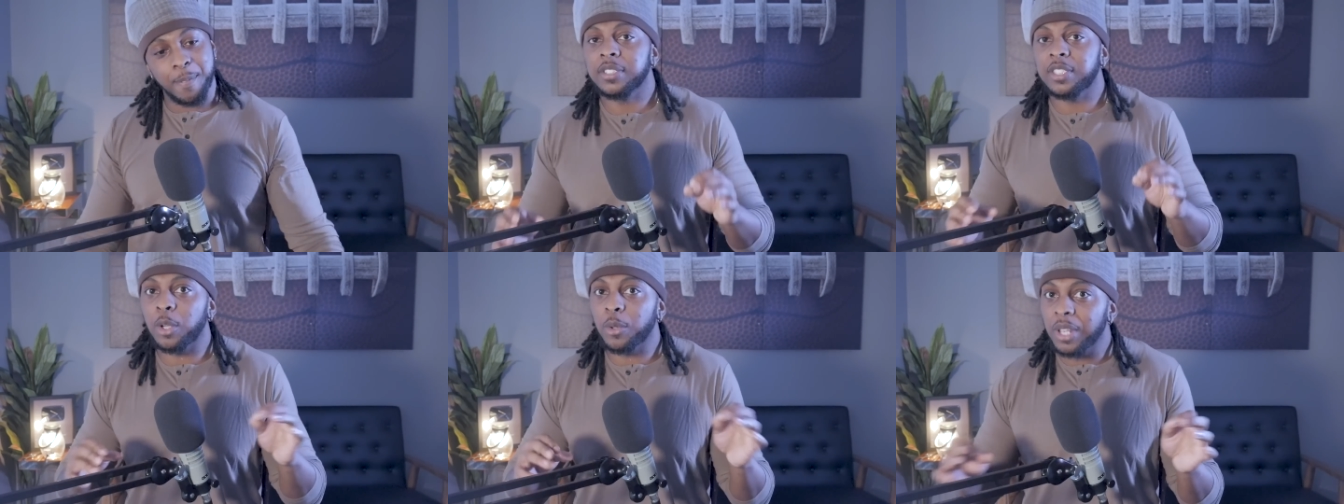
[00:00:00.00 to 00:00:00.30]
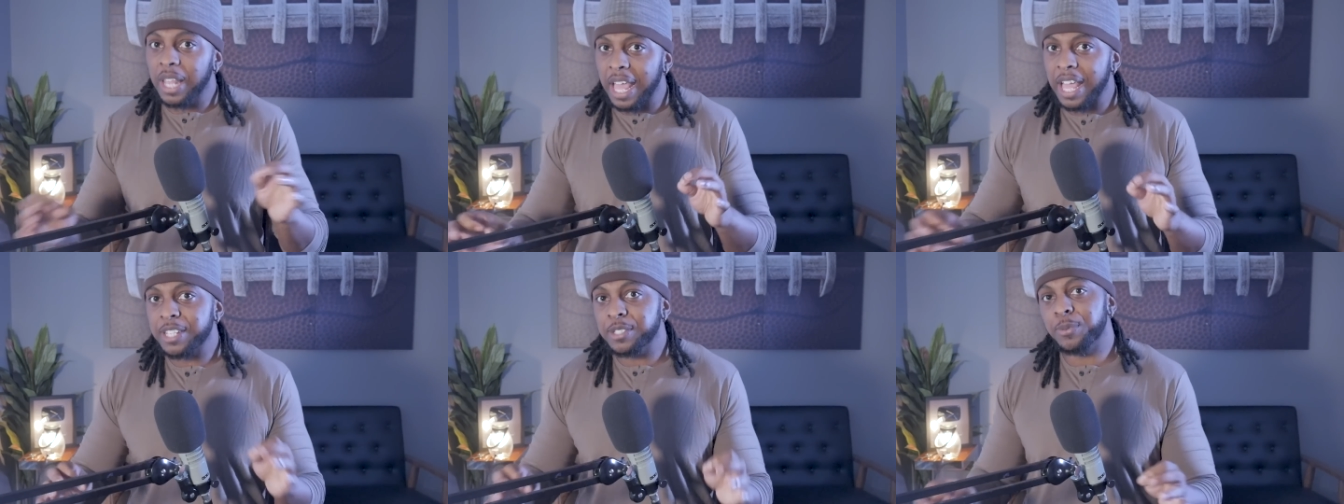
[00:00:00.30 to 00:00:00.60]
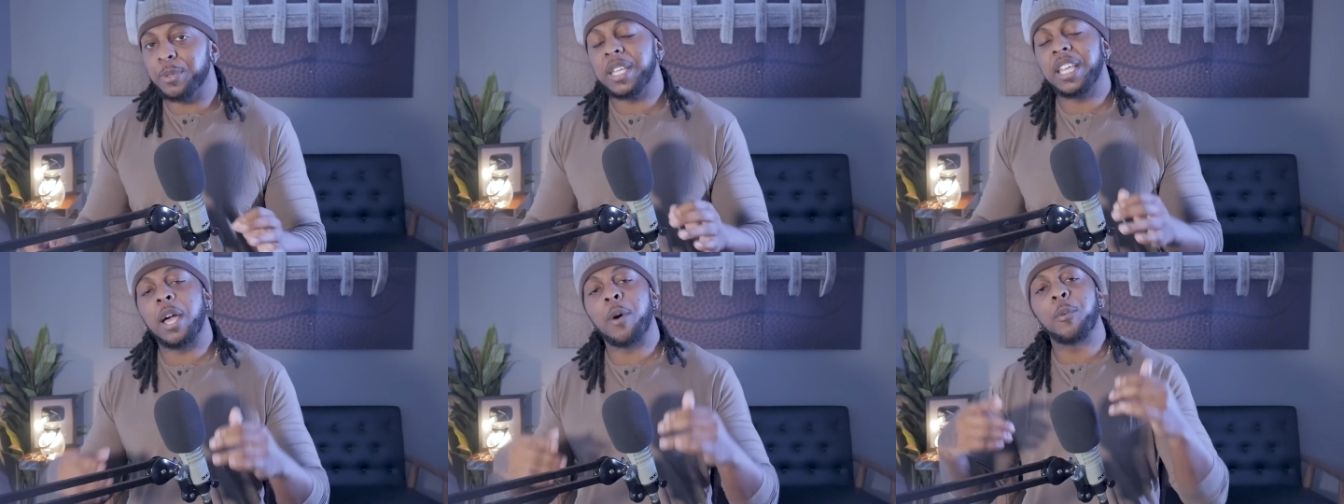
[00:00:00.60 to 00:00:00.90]
So
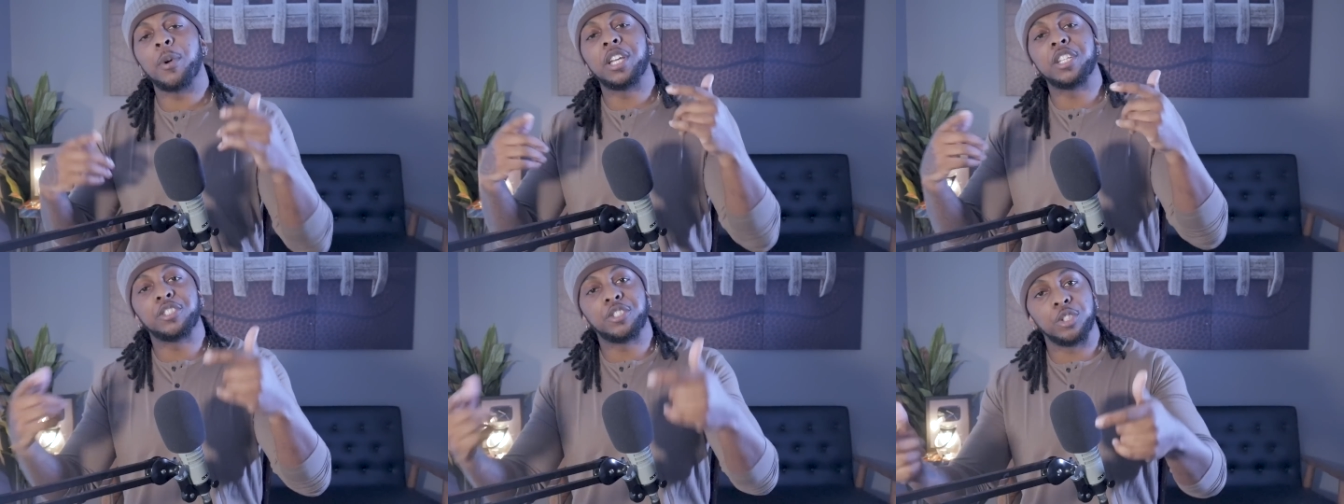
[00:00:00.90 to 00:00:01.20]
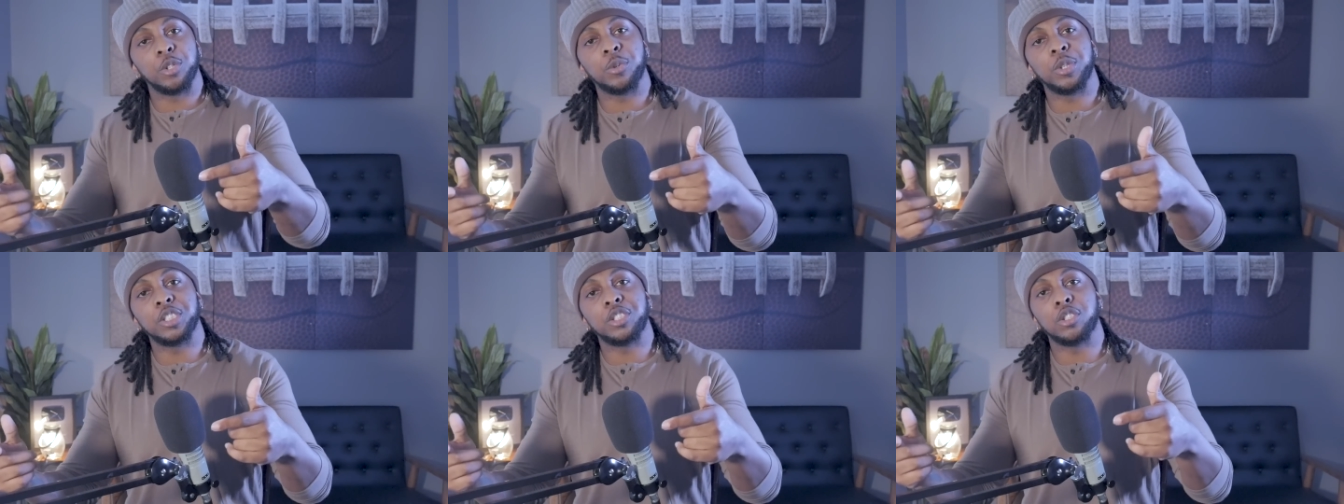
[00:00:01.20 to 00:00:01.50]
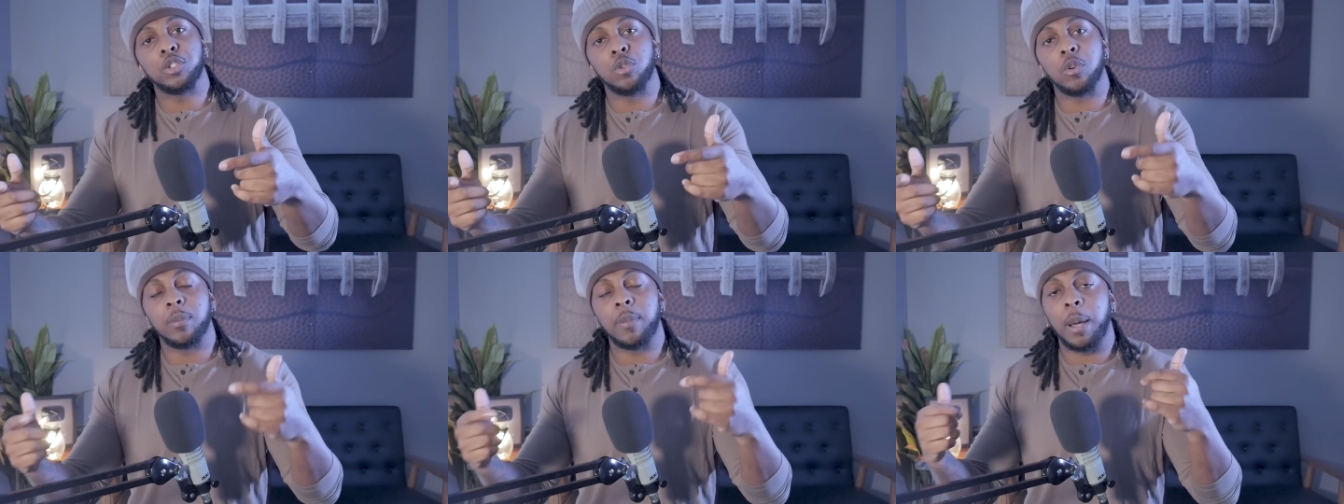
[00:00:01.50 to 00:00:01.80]
last week I went 2
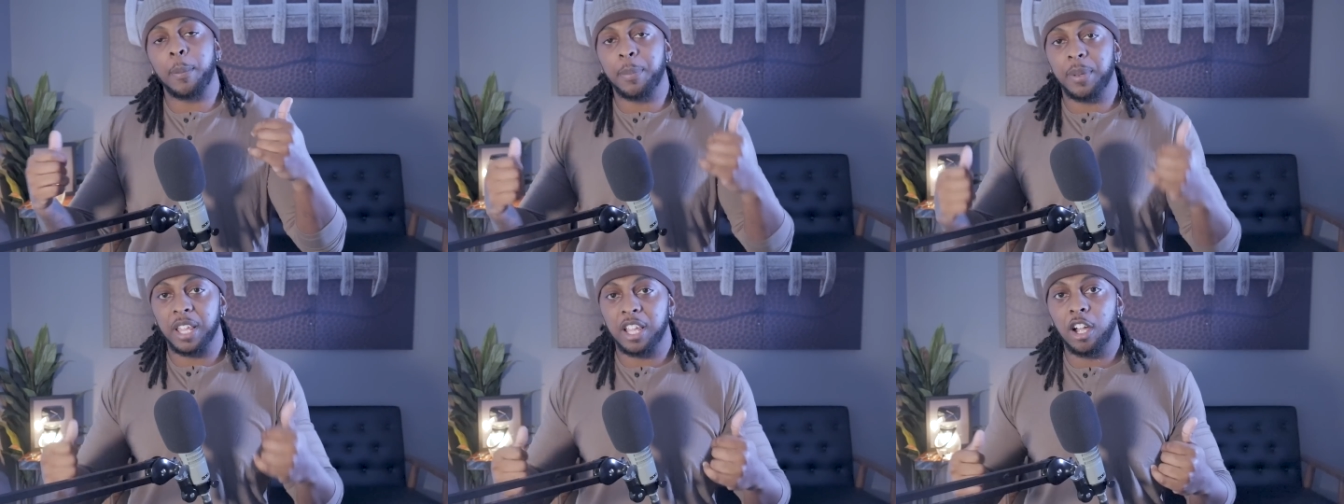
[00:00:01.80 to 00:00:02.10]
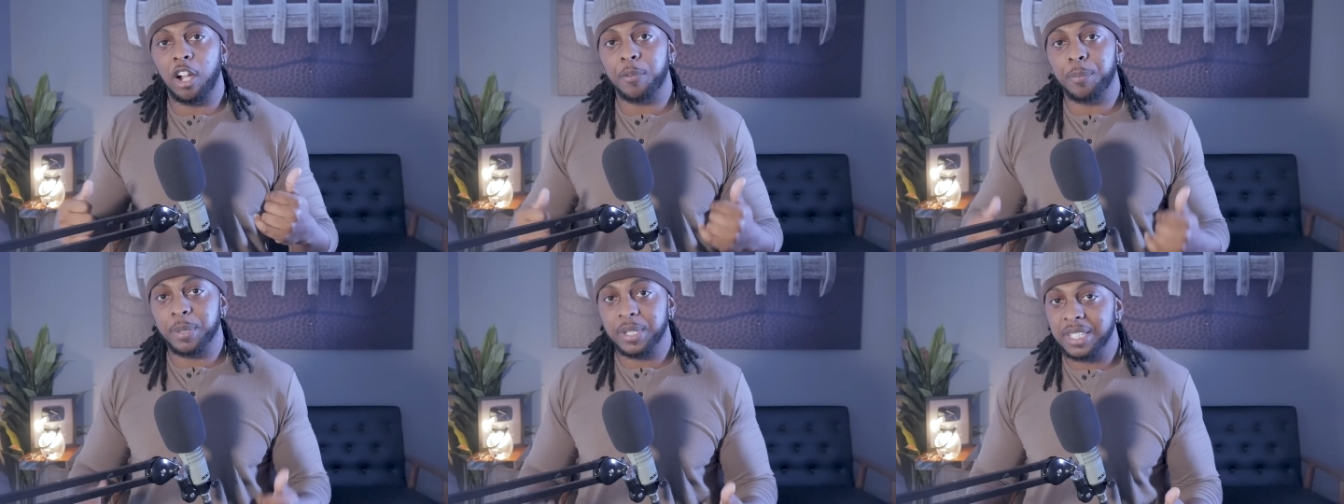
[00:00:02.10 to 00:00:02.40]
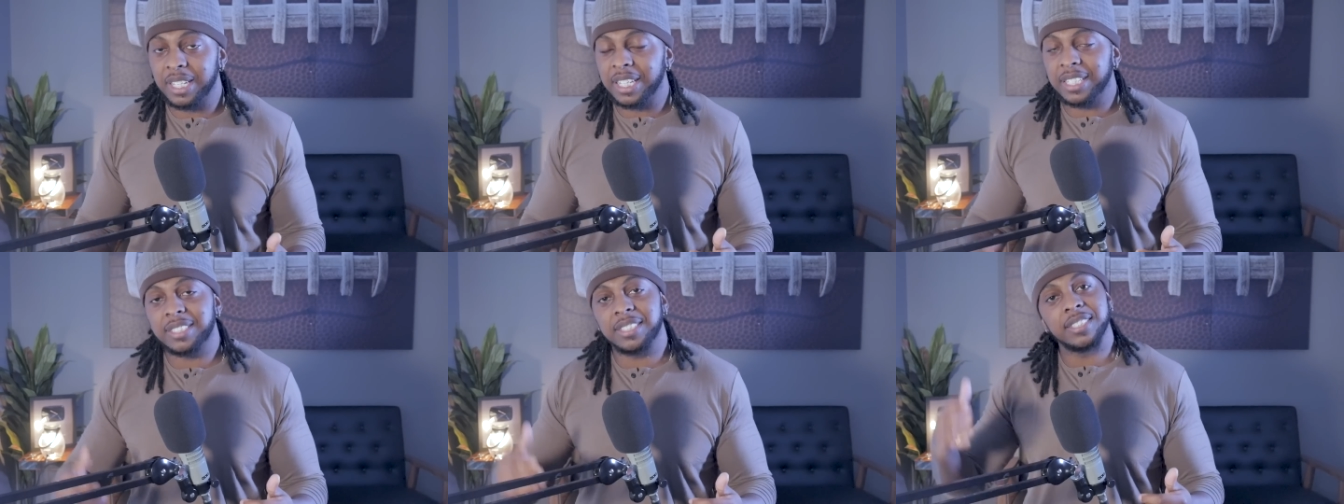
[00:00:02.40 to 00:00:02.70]
and 2 with my playoff
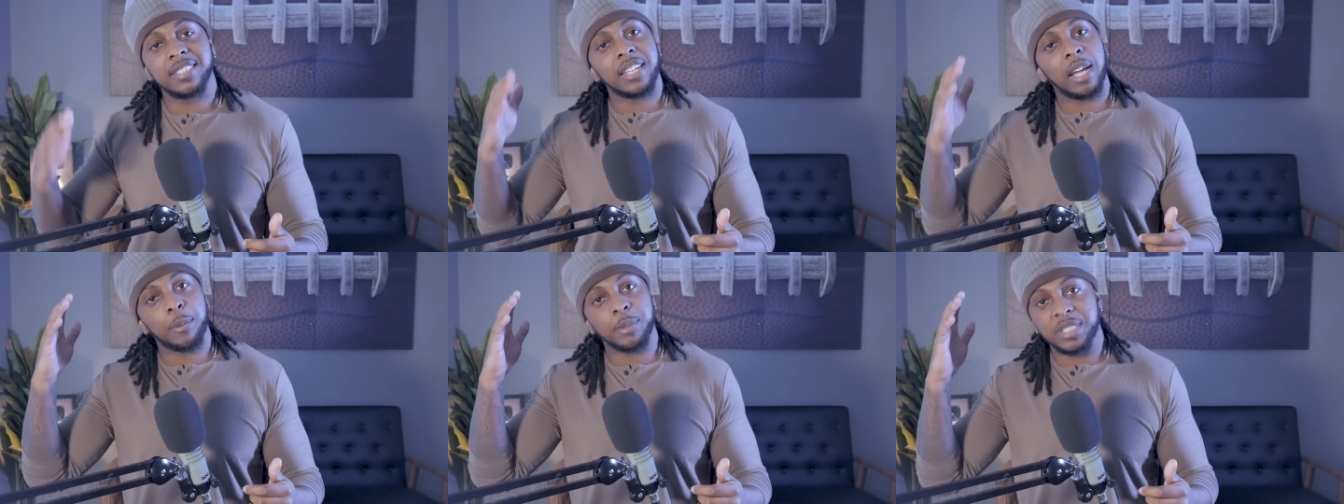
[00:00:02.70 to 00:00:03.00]
predictions.